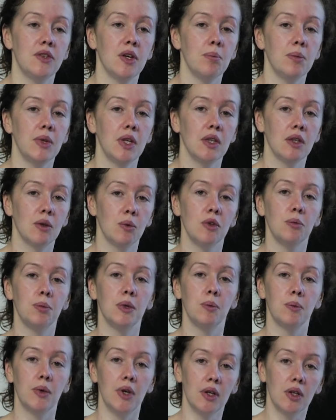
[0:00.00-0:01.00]
something that we've
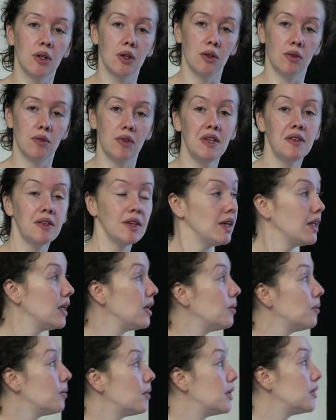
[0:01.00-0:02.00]
been working on
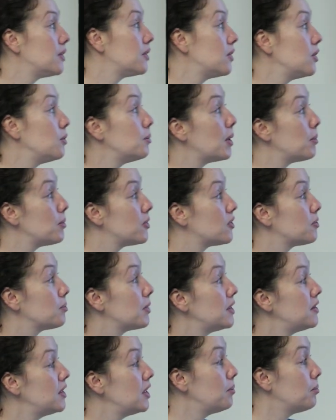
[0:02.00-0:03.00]
recently with two members of
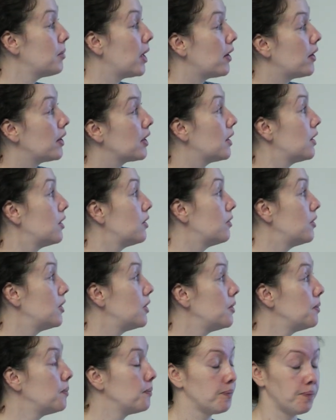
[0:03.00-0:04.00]
my team, Marek and
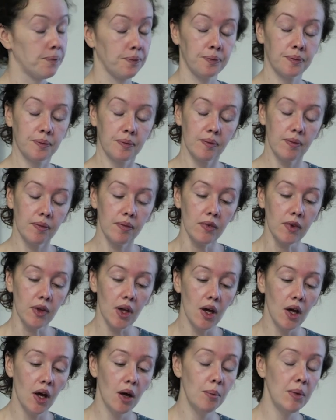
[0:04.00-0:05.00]
Arun,
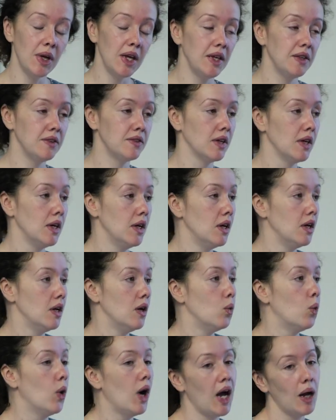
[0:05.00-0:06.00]
is
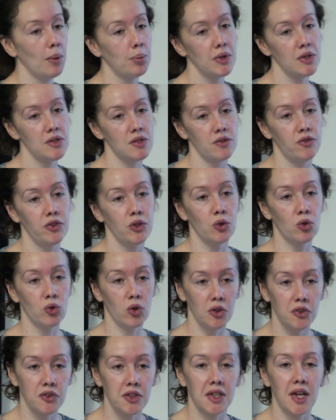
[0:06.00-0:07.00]
what happens if you
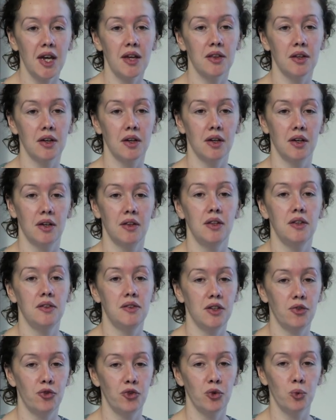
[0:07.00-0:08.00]
cross together these
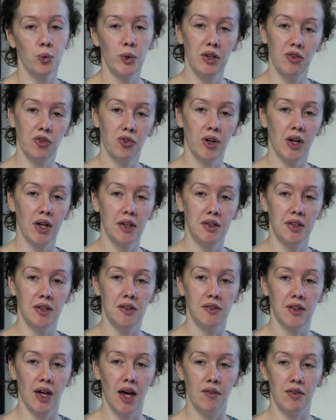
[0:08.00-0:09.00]
different wheat
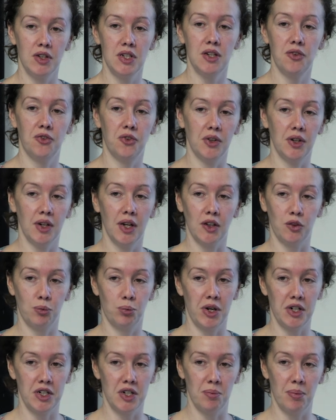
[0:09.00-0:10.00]
varieties that have a different
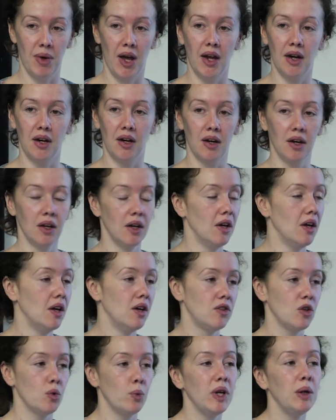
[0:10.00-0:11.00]
expression pattern.
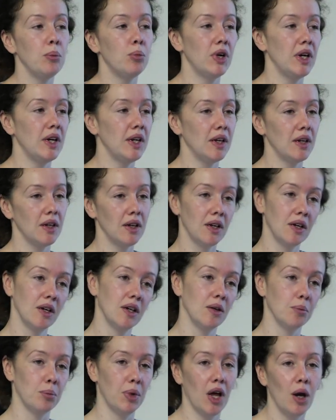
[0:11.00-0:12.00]
So wheat breeding
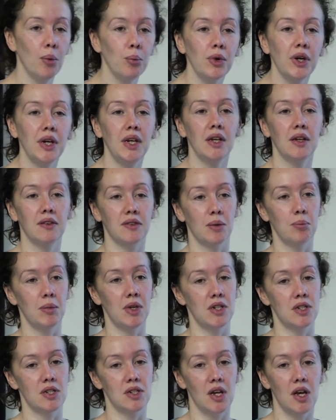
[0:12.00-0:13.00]
and plant breeding, as I
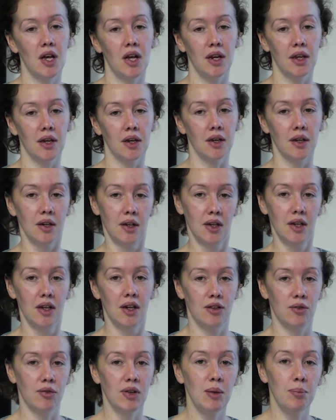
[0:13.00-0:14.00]
mentioned earlier,
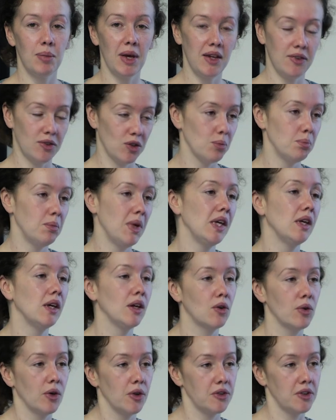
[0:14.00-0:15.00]
is really based on
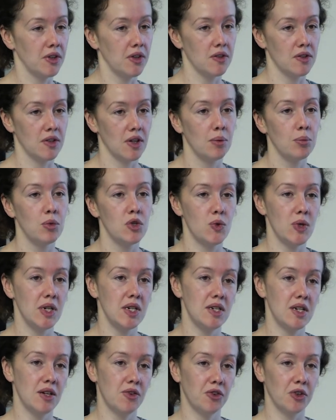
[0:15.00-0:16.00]
making crosses
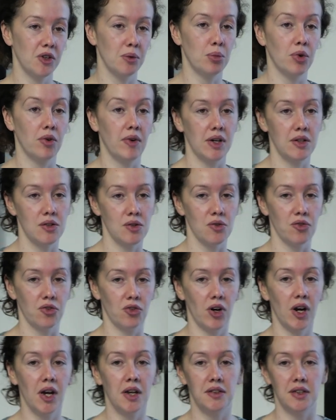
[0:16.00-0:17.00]
between different parental
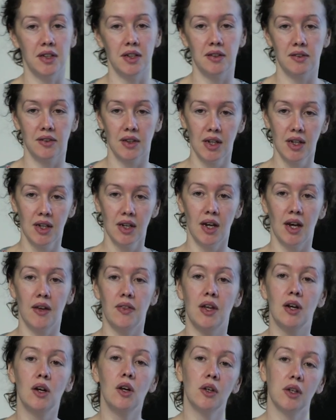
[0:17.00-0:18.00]
varieties
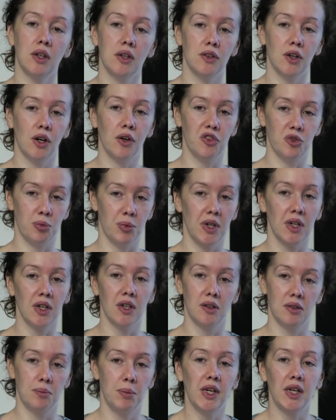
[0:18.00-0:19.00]
and then looking at the offspring
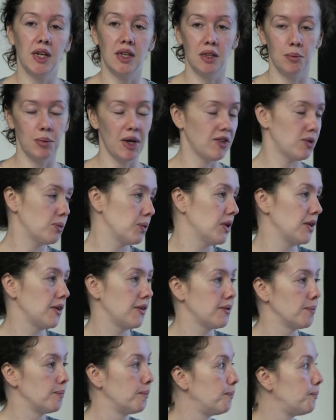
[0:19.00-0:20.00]
and picking the best
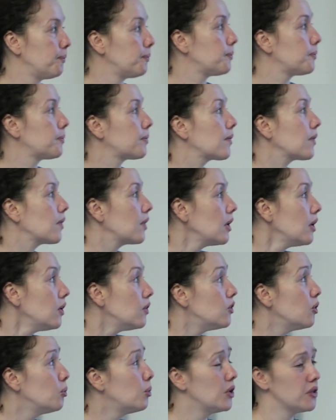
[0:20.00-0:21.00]
ones.
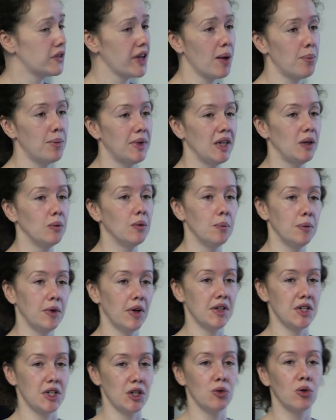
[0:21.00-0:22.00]
So what's happening when we're
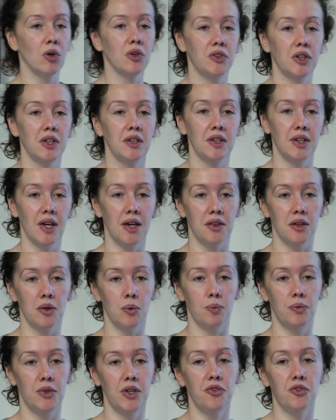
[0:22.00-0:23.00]
actually crossing
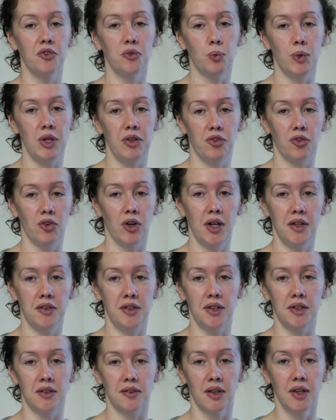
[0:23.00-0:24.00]
together different wheat
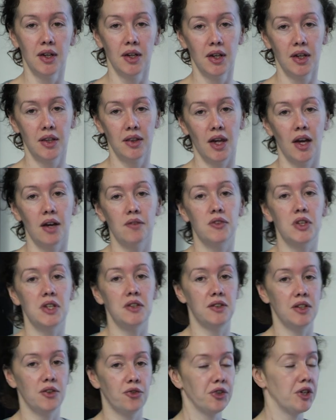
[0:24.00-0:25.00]
varieties that have
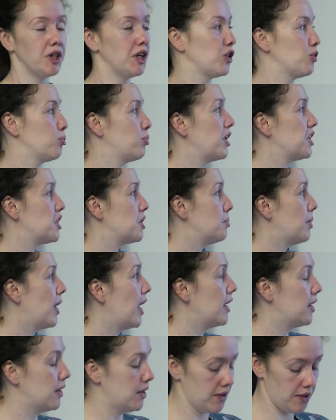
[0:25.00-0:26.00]
these different expression
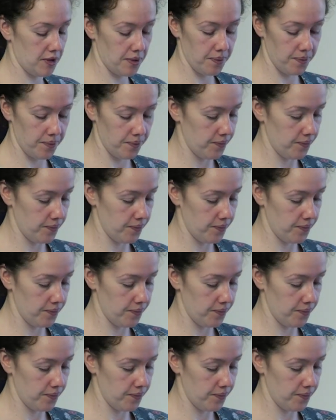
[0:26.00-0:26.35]
patterns?